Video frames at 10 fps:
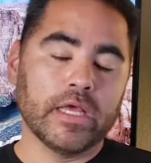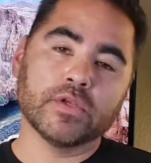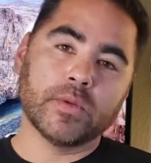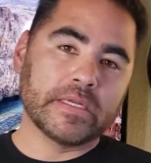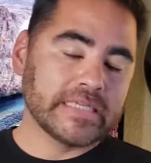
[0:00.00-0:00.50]
That's
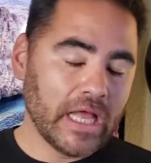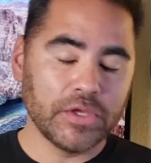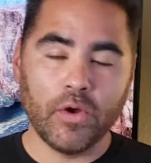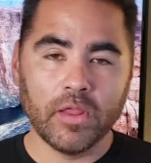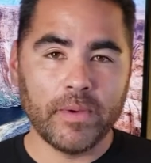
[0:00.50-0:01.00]
what I'm going to tell
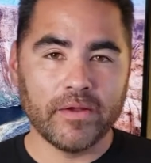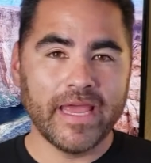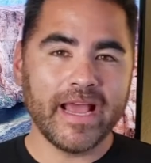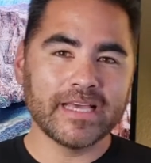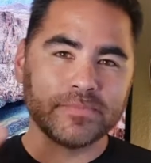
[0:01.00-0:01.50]
you all about.
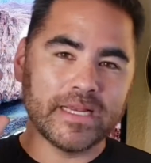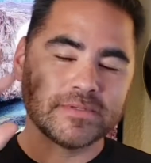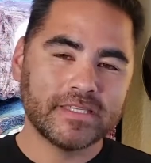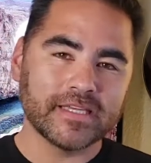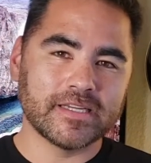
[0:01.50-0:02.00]
Hey guys, my name is
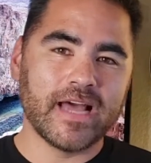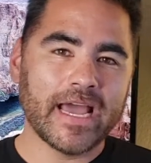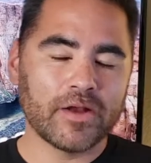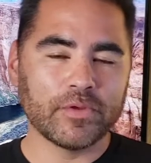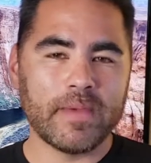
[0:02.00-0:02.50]
Dustin
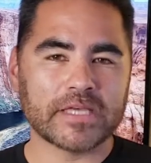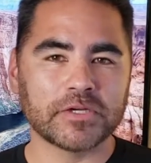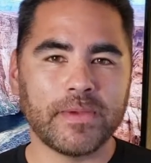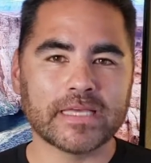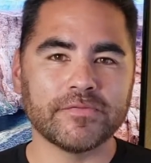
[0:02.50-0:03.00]
Heiner with
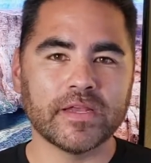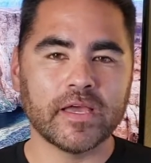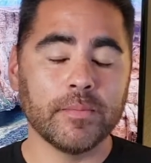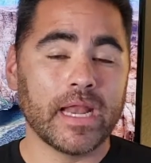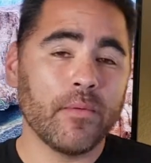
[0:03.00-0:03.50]
Master Passive
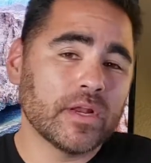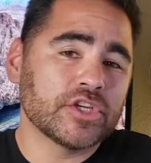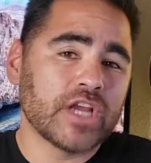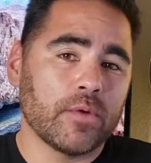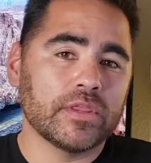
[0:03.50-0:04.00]
Income, and I want to
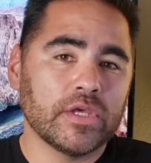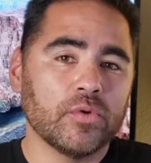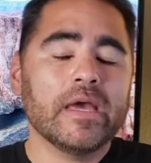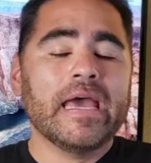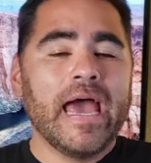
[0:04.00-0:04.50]
share with you
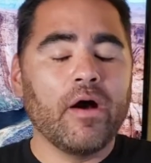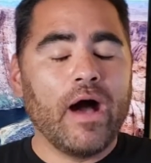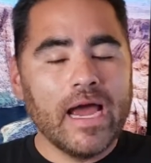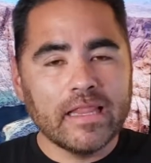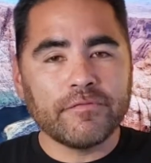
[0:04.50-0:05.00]
how
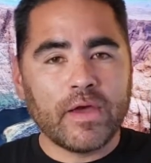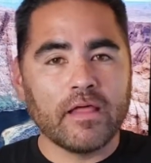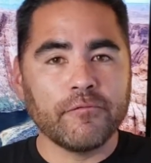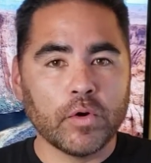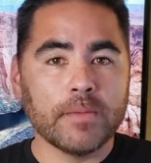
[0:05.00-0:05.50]
I left
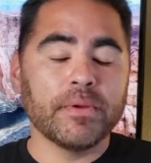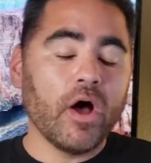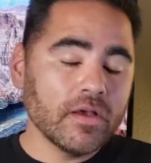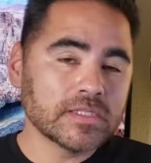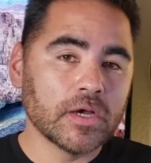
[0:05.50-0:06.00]
California, but
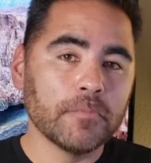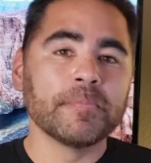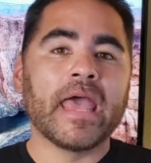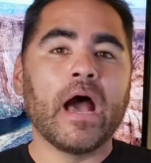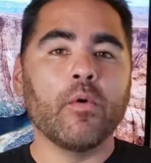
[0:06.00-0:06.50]
also
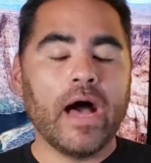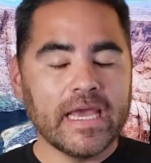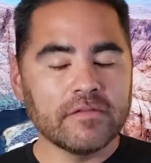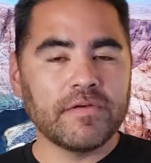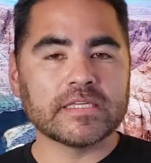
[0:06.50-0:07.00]
how I
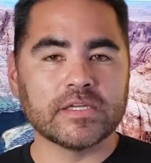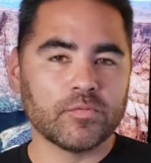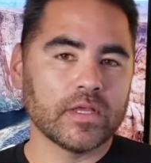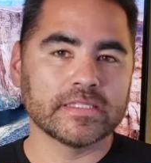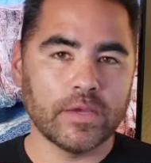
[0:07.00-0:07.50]
invest in
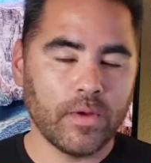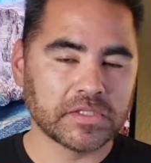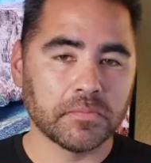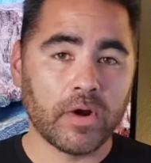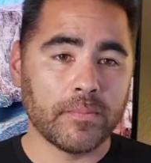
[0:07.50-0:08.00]
real estate
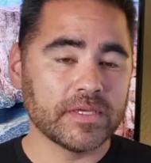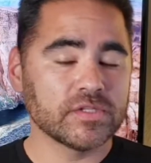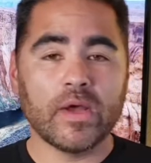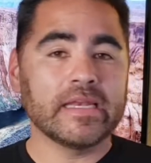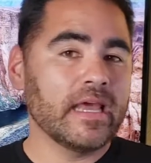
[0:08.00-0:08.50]
rental property
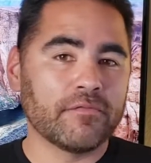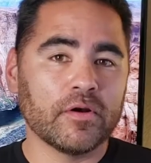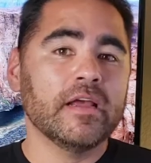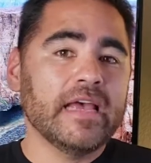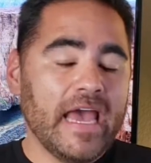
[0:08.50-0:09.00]
so I
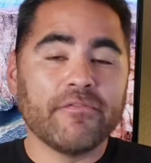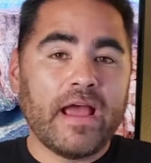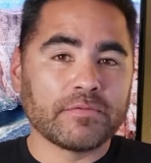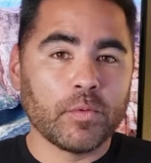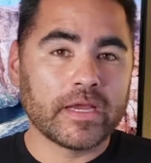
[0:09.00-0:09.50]
never, ever
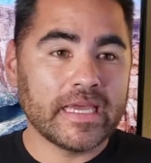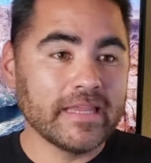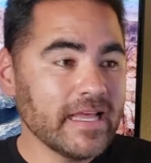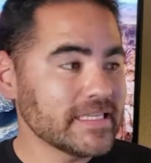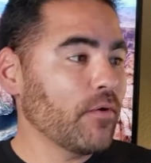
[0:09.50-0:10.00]
have to work again.
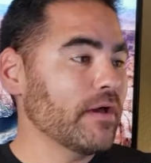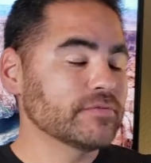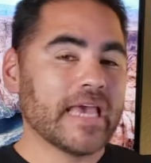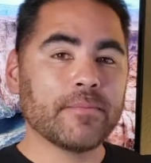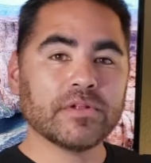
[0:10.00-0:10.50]
That's how I
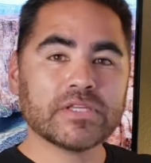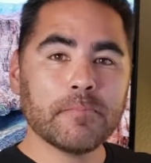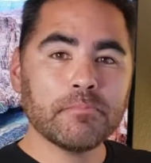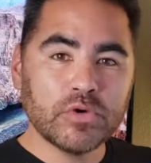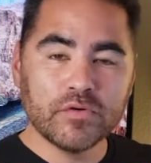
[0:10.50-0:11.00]
was able to
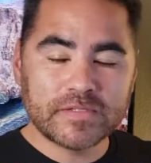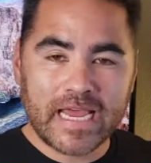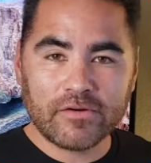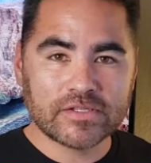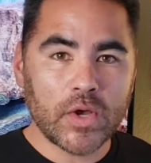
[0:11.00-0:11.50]
move to
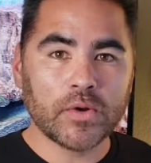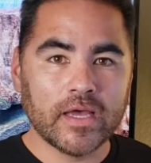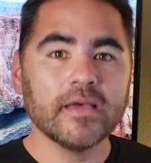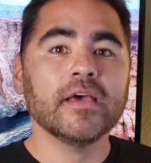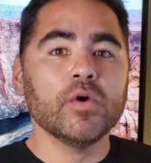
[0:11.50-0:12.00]

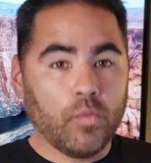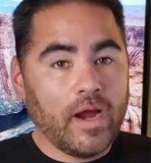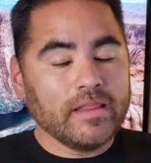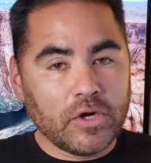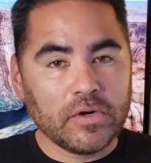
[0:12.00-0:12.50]
Arizona, where
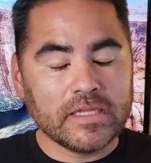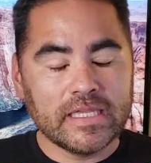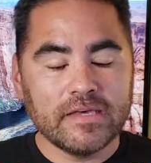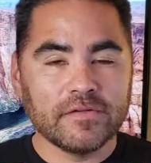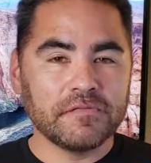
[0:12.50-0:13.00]
I currently
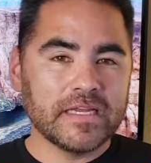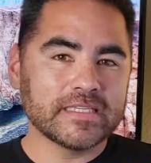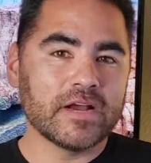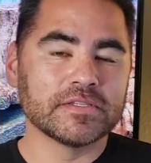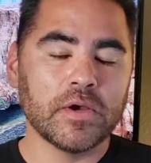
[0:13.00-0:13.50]
live in Phoenix,
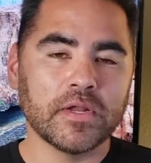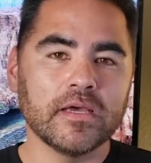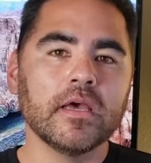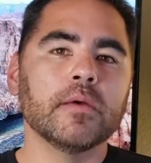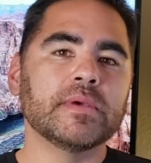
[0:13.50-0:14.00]
Arizona,
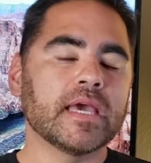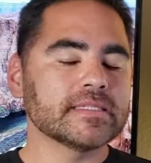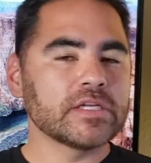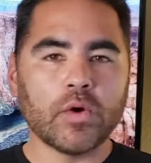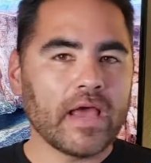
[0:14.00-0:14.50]
because
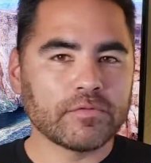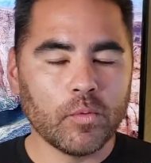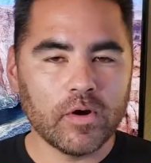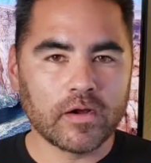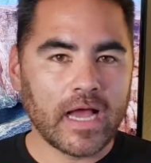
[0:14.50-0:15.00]
I don't have to
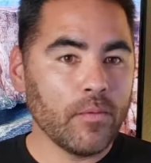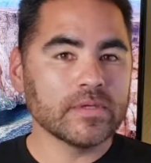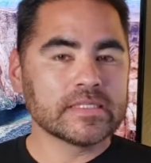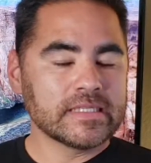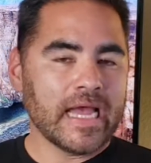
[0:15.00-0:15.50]
work. I
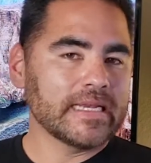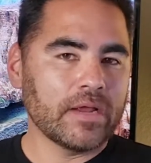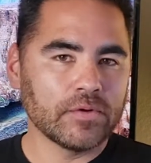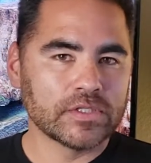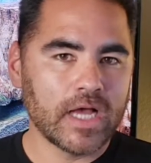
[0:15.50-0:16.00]
wasn't tied down
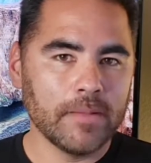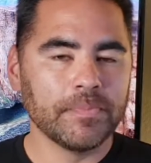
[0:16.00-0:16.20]
to a job.